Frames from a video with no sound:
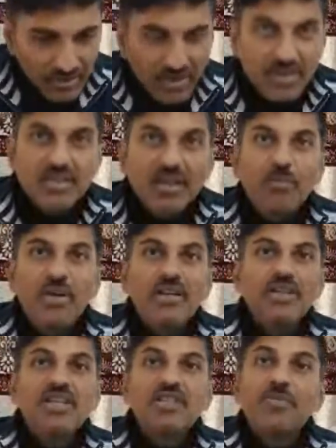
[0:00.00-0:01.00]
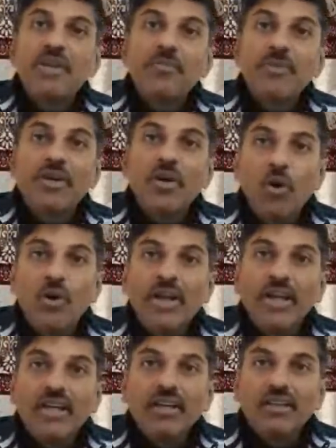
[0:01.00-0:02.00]
Somebody just pinged me.
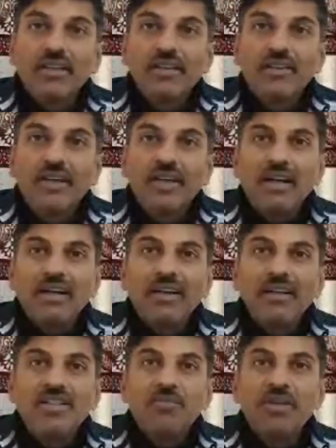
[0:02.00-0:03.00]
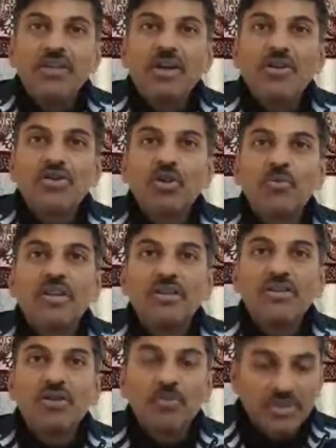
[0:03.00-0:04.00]
Okay, it's been now so
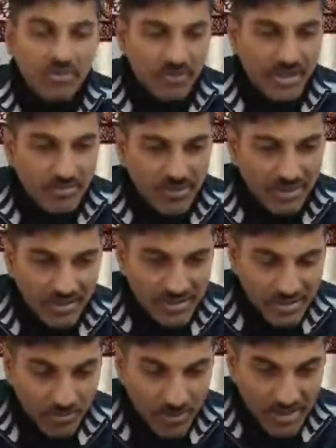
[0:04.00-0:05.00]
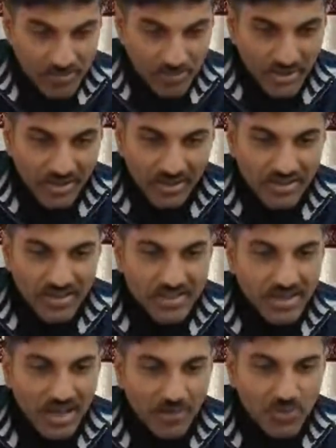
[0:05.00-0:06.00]
much of time, and then somebody is pinging that
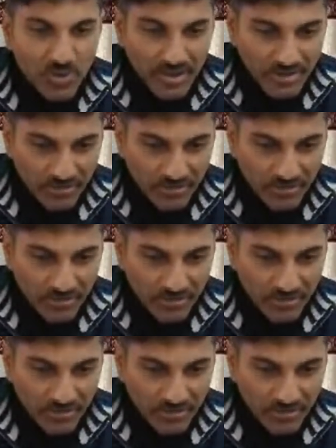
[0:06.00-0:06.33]
I'm joining.